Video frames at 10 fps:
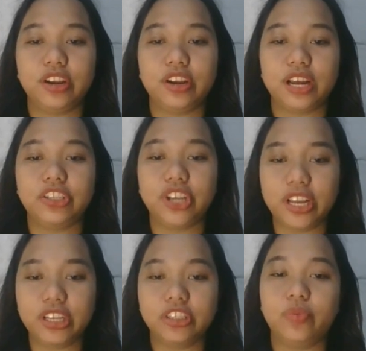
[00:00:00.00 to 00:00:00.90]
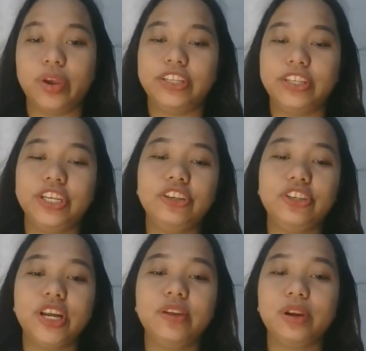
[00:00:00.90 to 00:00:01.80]
era changed the way
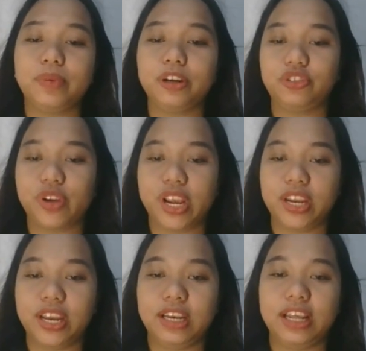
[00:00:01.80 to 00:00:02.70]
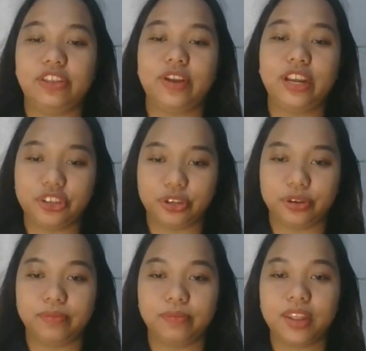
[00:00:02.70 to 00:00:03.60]
children were portrayed in literature?
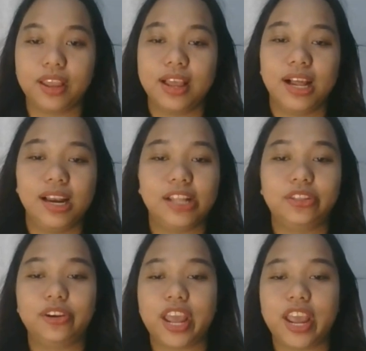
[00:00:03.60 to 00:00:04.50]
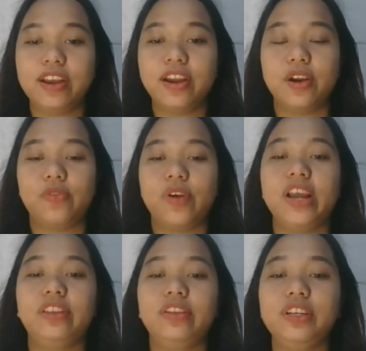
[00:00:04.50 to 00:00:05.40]
Letter A,
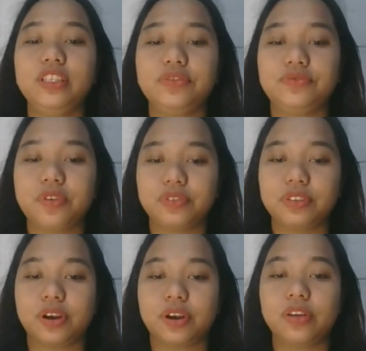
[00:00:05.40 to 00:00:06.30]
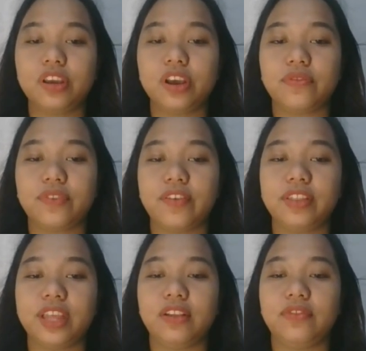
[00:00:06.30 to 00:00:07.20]
writers focused only on
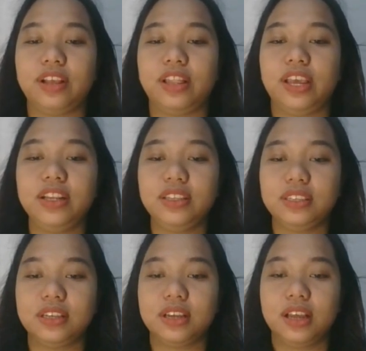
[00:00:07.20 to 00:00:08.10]
fairy tale villains.